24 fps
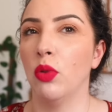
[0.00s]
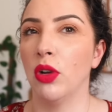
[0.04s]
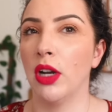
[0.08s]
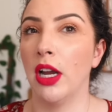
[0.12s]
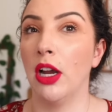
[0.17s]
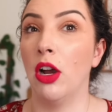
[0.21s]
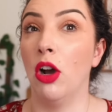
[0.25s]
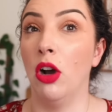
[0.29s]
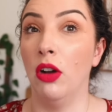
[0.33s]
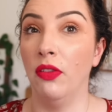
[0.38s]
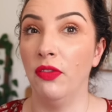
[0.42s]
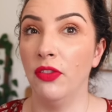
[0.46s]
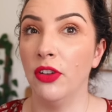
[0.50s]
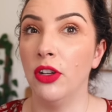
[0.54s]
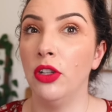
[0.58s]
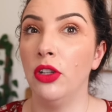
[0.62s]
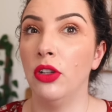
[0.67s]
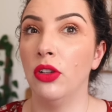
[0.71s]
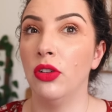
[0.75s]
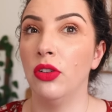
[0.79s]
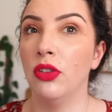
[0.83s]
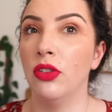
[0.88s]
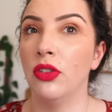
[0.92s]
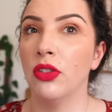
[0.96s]
what I often
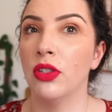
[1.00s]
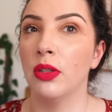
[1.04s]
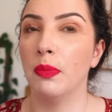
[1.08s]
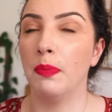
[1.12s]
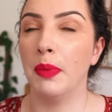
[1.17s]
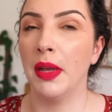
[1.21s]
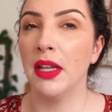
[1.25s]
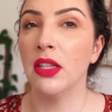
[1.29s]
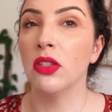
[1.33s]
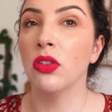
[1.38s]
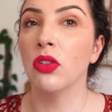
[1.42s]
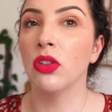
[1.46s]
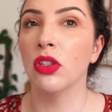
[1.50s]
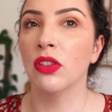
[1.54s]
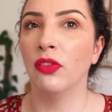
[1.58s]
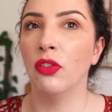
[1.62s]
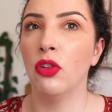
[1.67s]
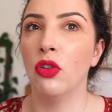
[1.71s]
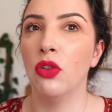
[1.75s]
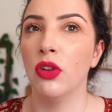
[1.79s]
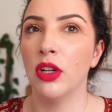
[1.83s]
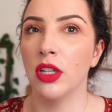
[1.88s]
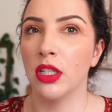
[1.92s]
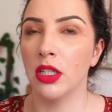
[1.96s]
use pencils
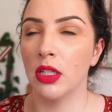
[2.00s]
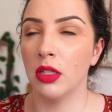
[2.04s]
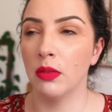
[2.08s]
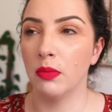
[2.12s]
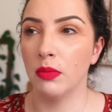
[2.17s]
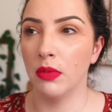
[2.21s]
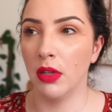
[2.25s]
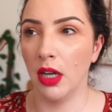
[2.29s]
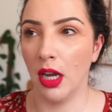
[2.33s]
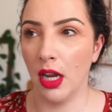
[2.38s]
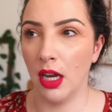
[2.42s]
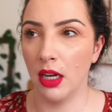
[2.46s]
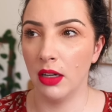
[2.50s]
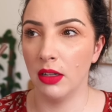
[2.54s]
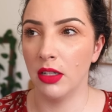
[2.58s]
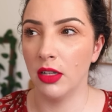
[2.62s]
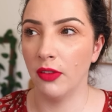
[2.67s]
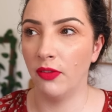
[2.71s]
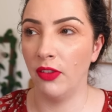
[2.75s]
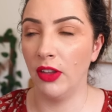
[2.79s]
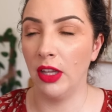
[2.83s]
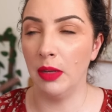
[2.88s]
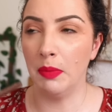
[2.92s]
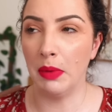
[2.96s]
for, is
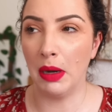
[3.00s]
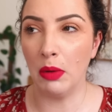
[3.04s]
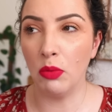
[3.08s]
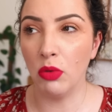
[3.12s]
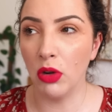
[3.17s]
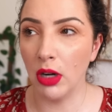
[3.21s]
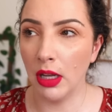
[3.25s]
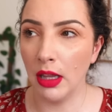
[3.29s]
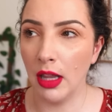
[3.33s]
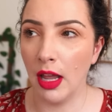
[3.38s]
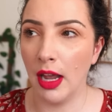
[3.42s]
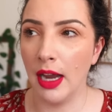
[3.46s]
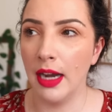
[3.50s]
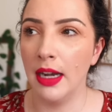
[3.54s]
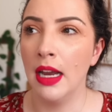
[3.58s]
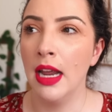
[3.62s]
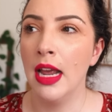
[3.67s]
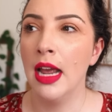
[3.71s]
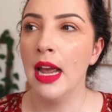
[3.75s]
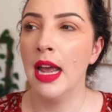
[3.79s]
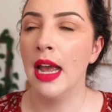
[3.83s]
to fill in my waterline.